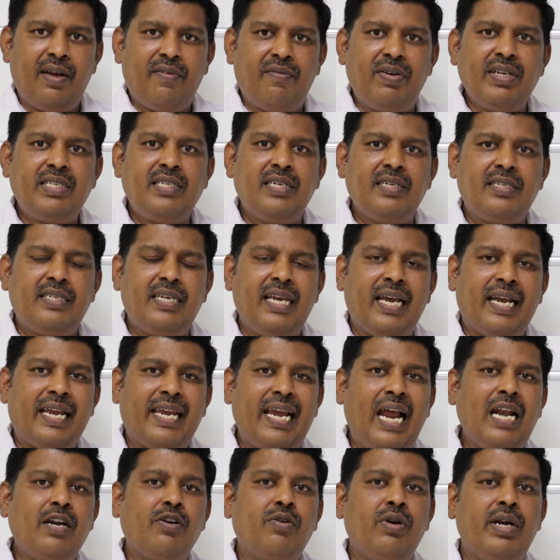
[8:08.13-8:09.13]
which is a
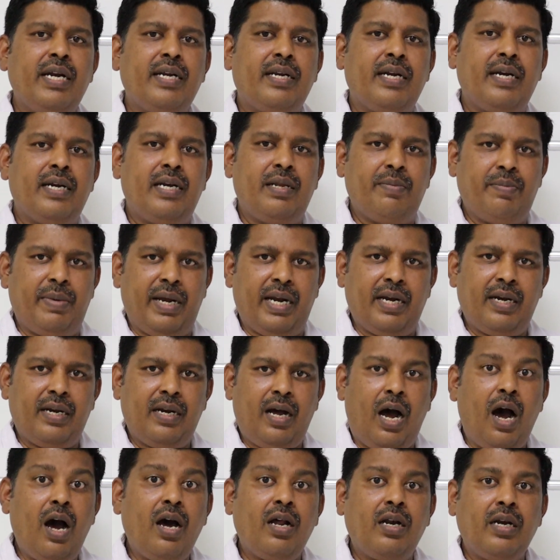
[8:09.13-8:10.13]
calculated demand,
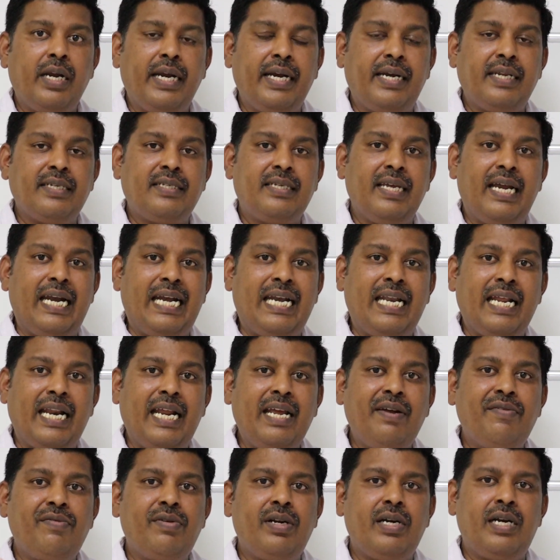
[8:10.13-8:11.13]
or it is a
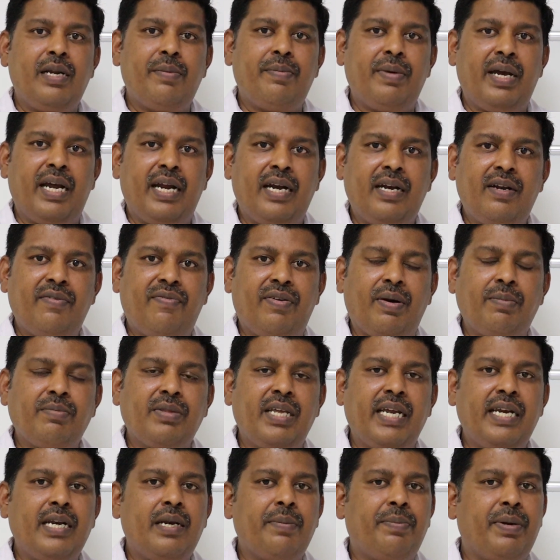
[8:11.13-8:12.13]
derived demand from
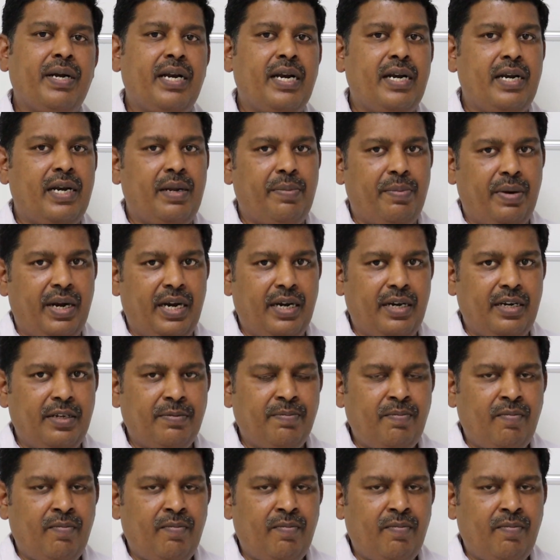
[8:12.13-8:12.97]
the independent demand.